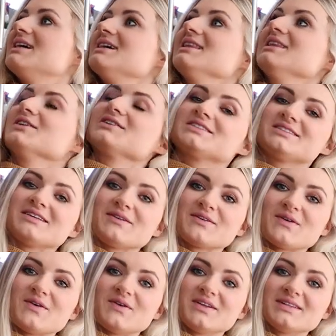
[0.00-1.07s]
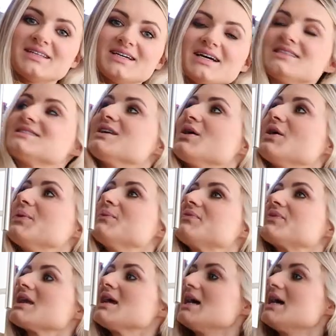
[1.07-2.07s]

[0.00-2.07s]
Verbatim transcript: It looks so cold. So I'm